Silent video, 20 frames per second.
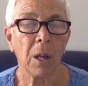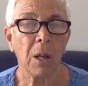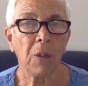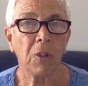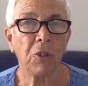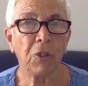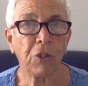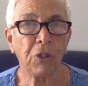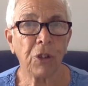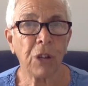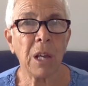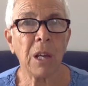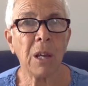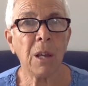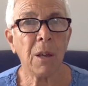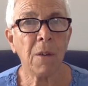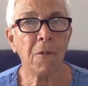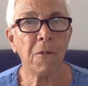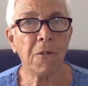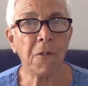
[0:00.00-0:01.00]

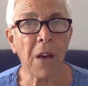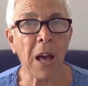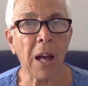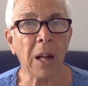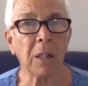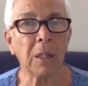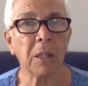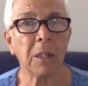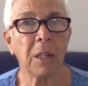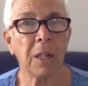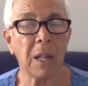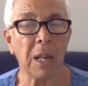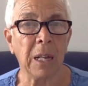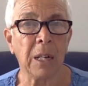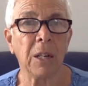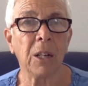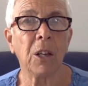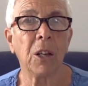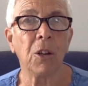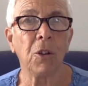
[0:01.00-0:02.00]
She felt
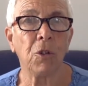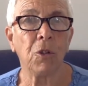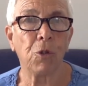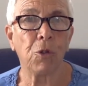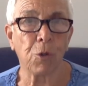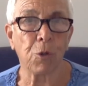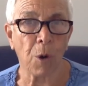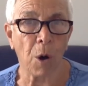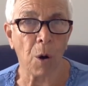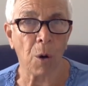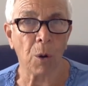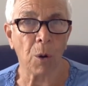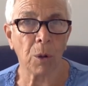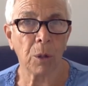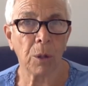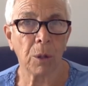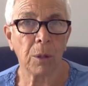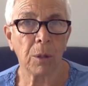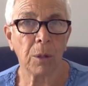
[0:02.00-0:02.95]
in control.